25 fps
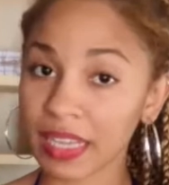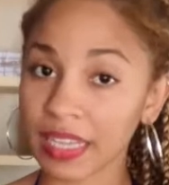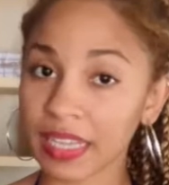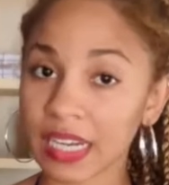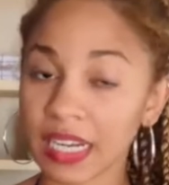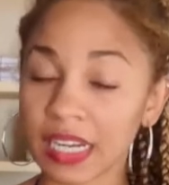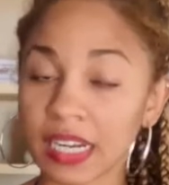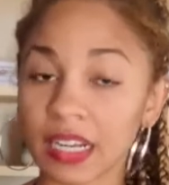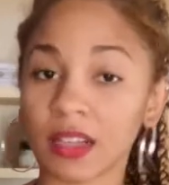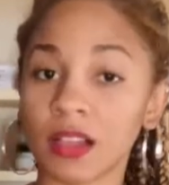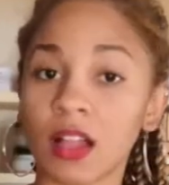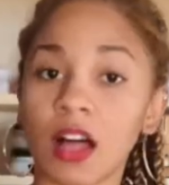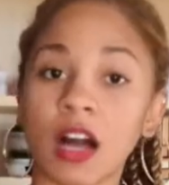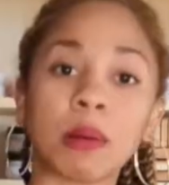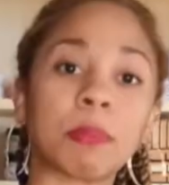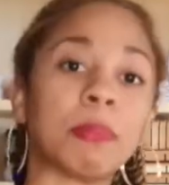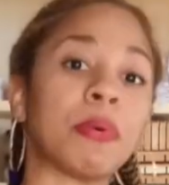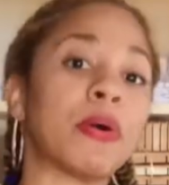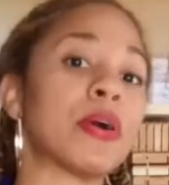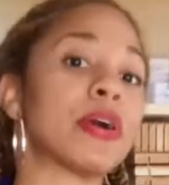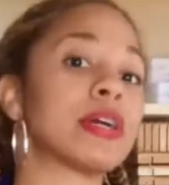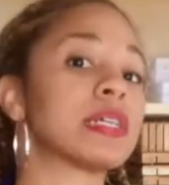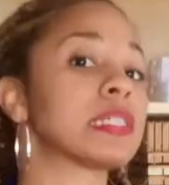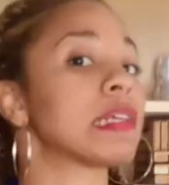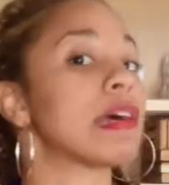to clog
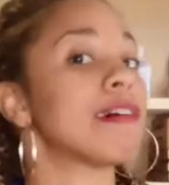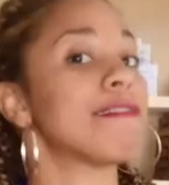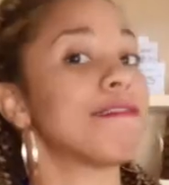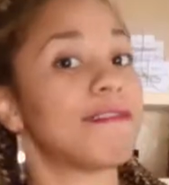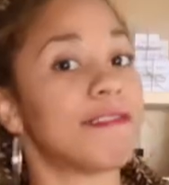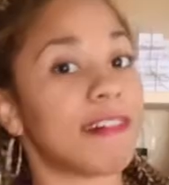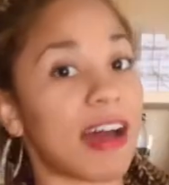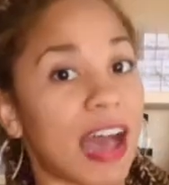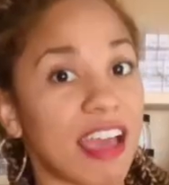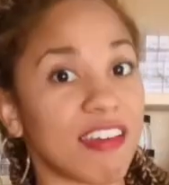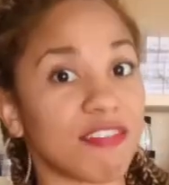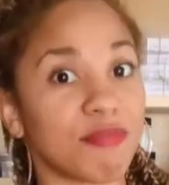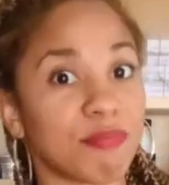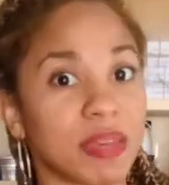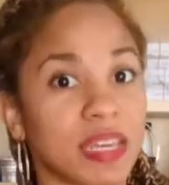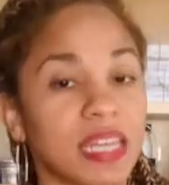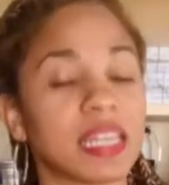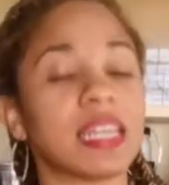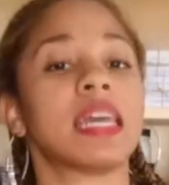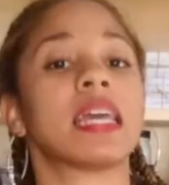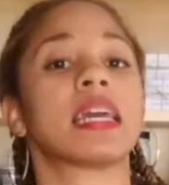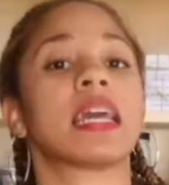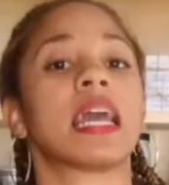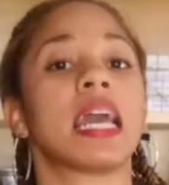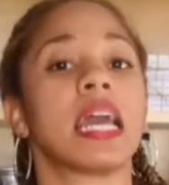pores, 5
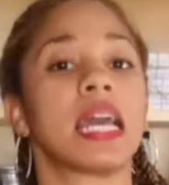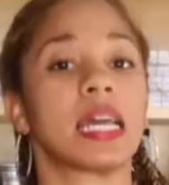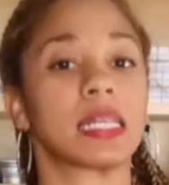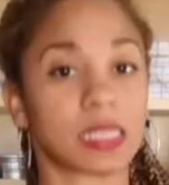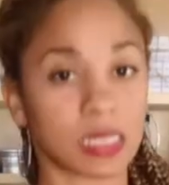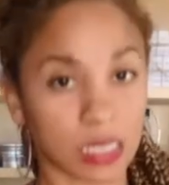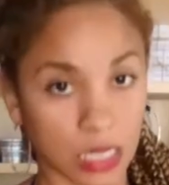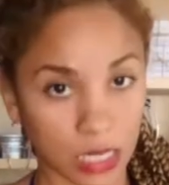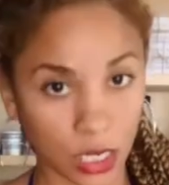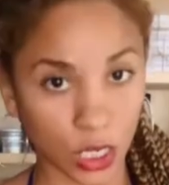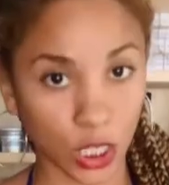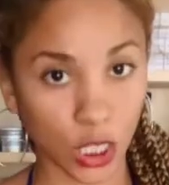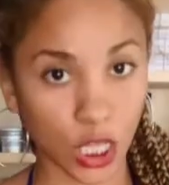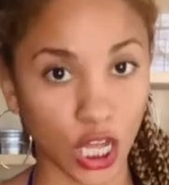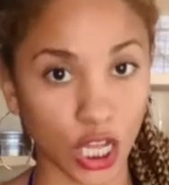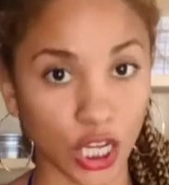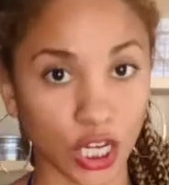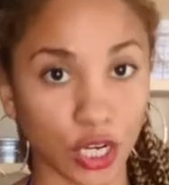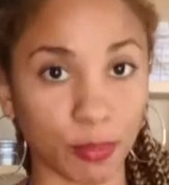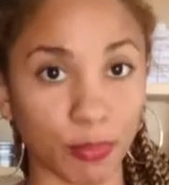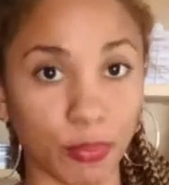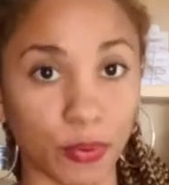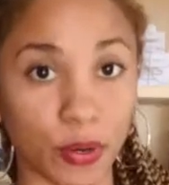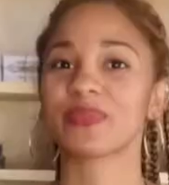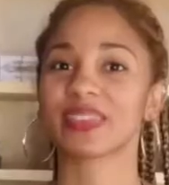meaning it's gonna clog your
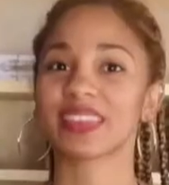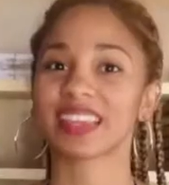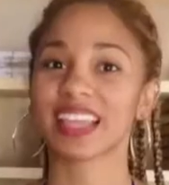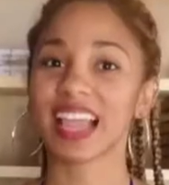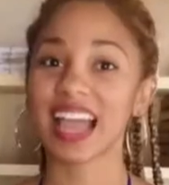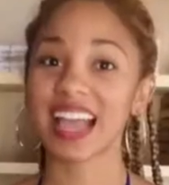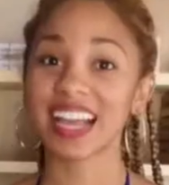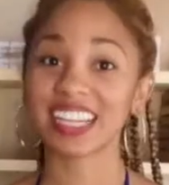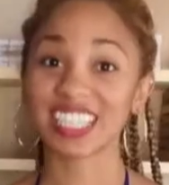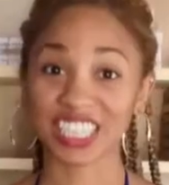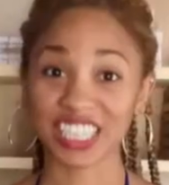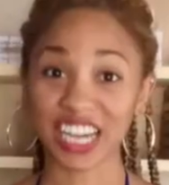pores. Shea